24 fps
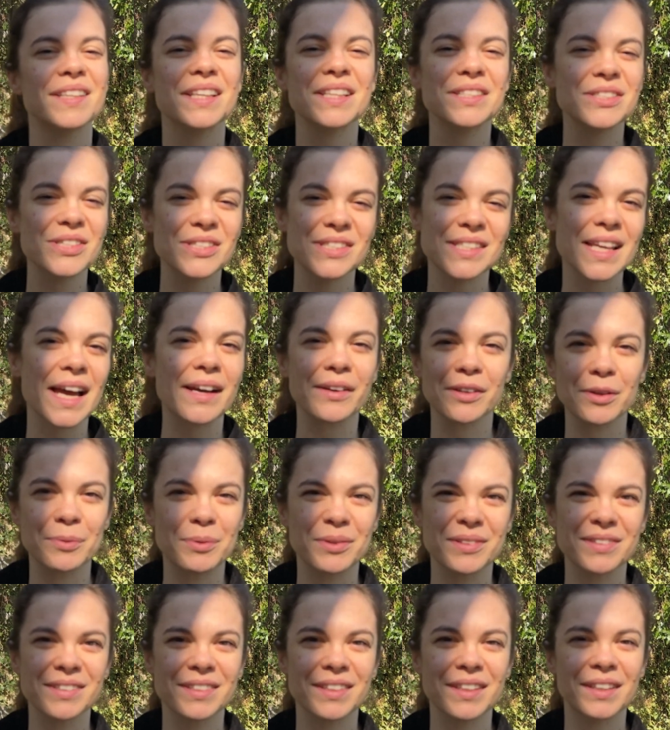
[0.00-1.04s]
a
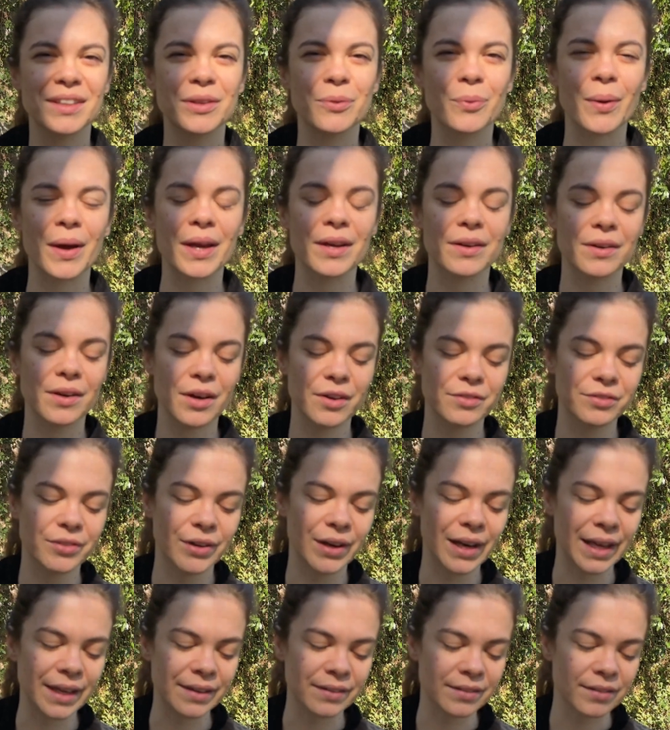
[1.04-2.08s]
sacrament in a way of the
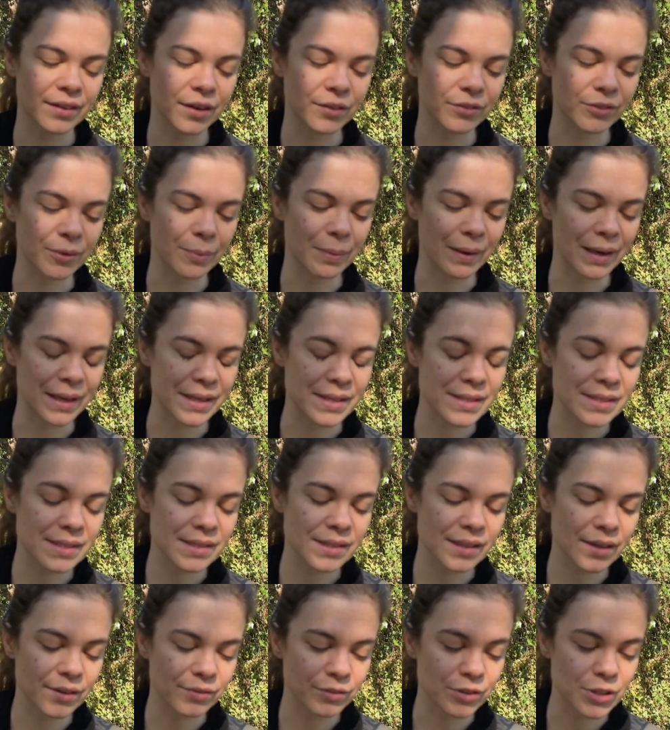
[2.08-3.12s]
land, of the place,
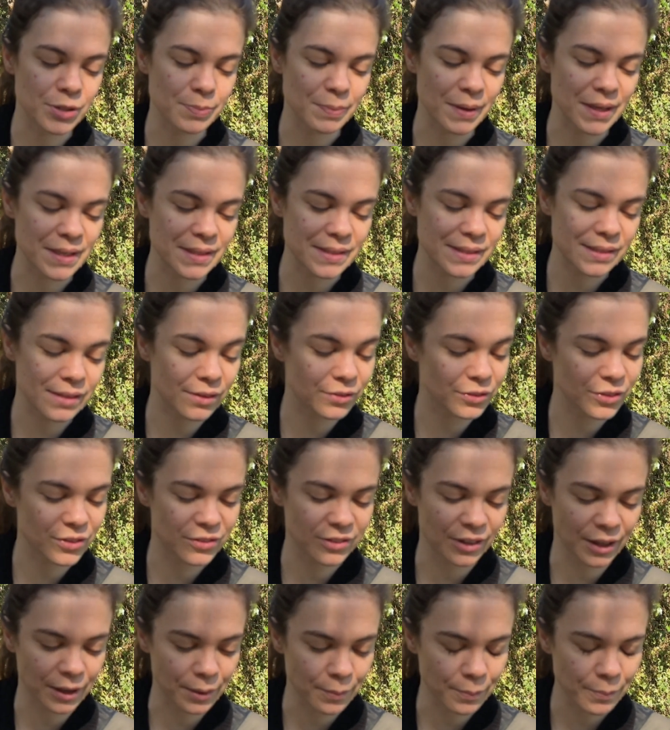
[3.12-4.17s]
of the space, of the
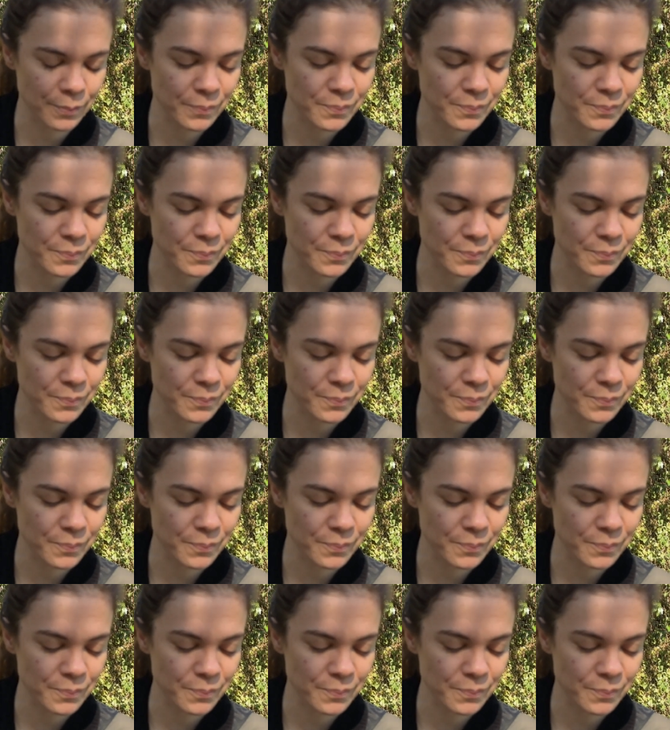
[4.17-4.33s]
time.